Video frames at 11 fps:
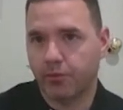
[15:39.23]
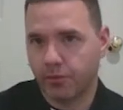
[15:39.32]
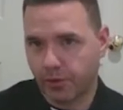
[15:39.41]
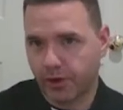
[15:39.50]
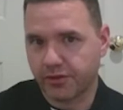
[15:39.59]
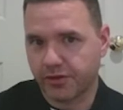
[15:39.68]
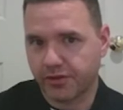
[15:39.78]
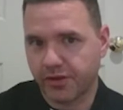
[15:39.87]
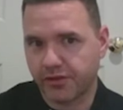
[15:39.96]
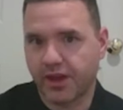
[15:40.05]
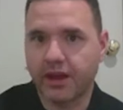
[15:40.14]

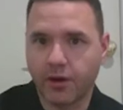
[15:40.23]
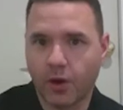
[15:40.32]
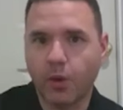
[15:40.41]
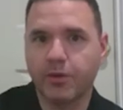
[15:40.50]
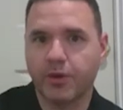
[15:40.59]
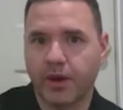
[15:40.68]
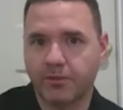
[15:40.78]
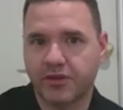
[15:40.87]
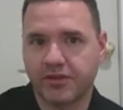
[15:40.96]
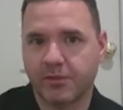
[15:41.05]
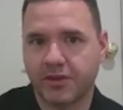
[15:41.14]
purchases and open web to
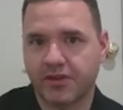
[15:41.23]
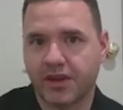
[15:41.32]
some extent